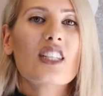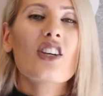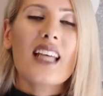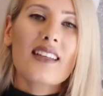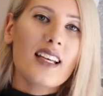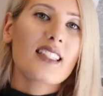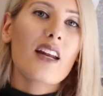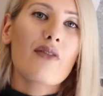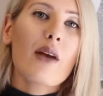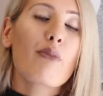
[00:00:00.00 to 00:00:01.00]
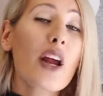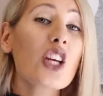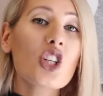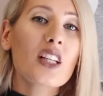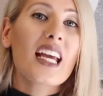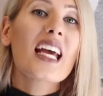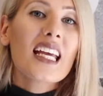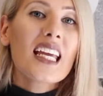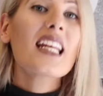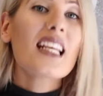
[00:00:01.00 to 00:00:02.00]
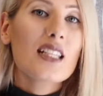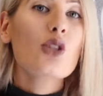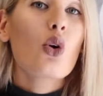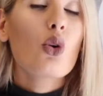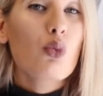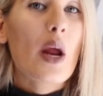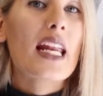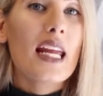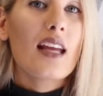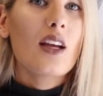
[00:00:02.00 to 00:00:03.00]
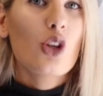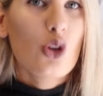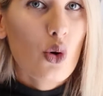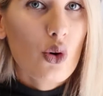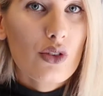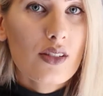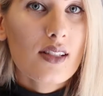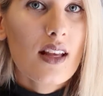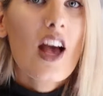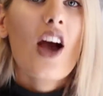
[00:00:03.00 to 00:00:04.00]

Because as I said, vibrationally, it is already yours.